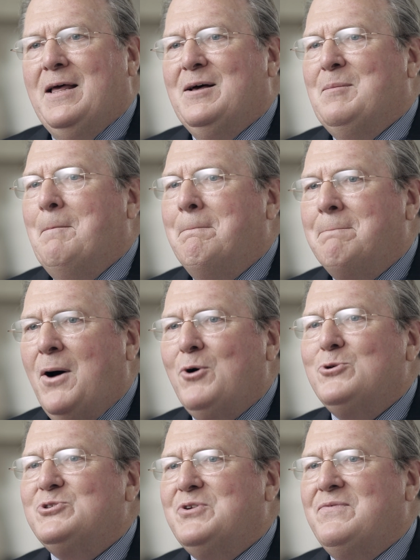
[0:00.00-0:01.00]

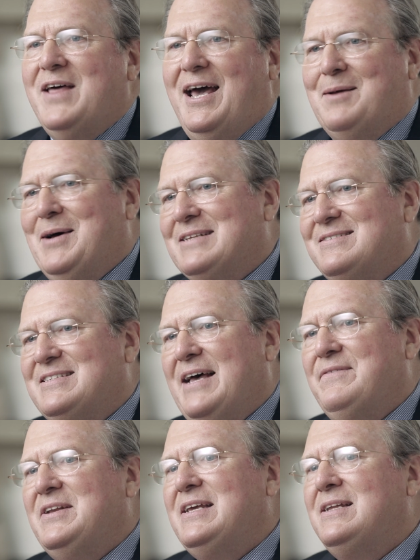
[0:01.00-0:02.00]
Most of that, about
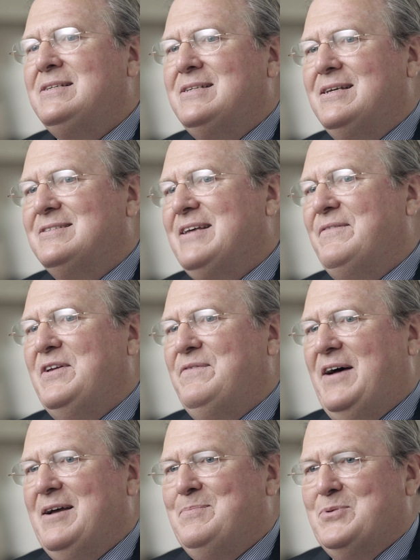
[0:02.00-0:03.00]
70 to
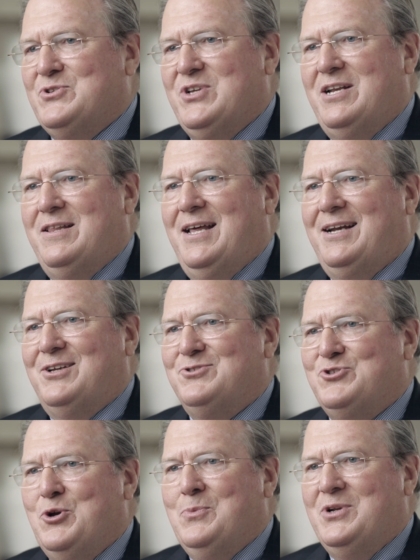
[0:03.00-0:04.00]
75% of that
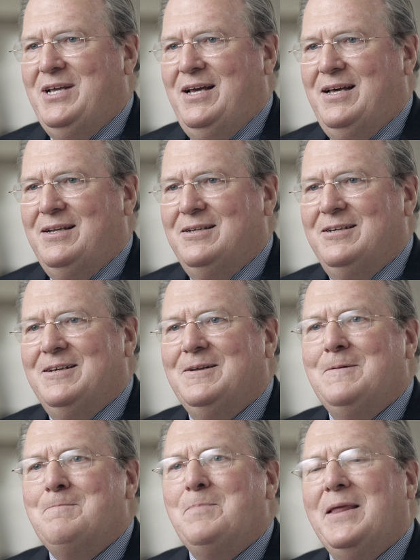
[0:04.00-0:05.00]
consumer debt
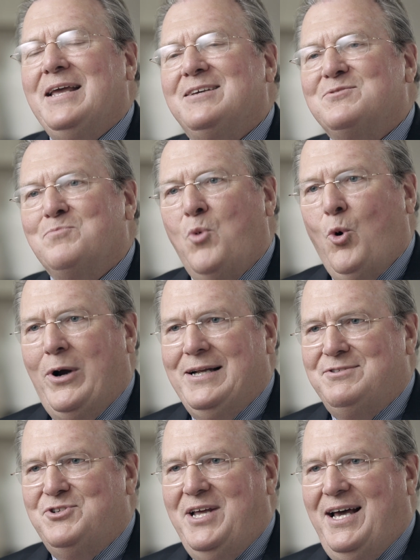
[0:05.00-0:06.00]
is
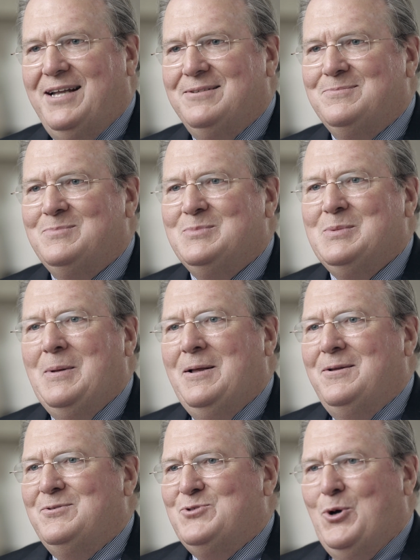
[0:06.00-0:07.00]
mortgage debt.
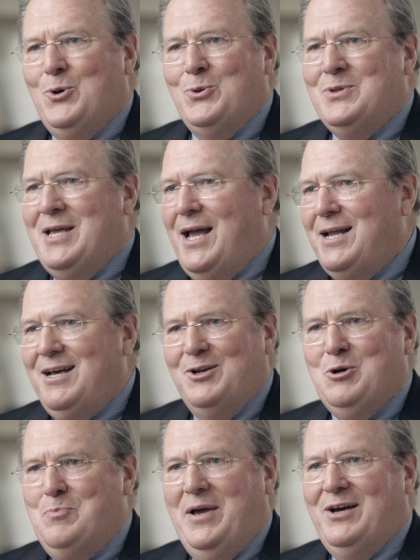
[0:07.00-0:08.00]
So the
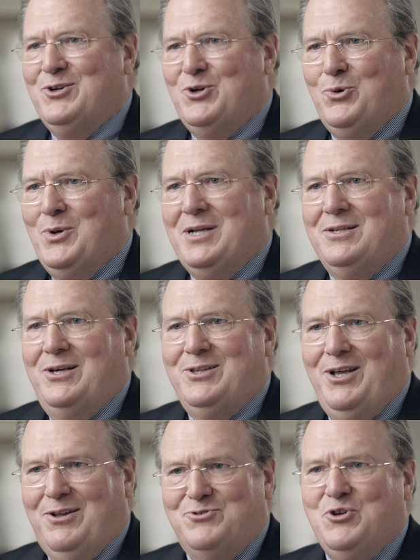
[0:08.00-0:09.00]
800-pound gorilla on the
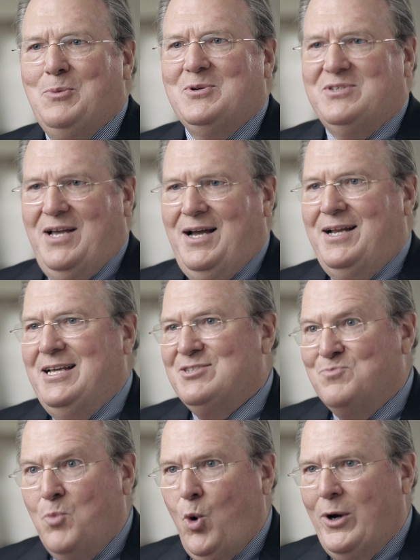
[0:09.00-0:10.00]
consumer side is
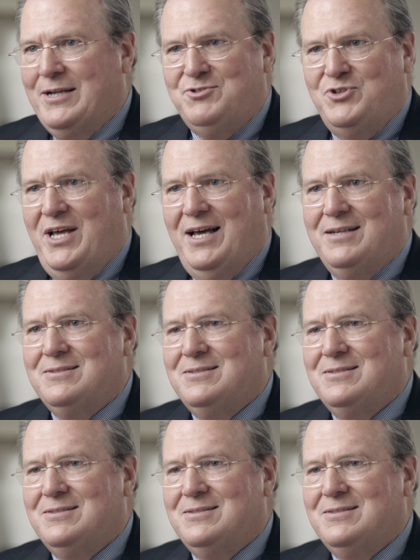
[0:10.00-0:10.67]
mortgage debt.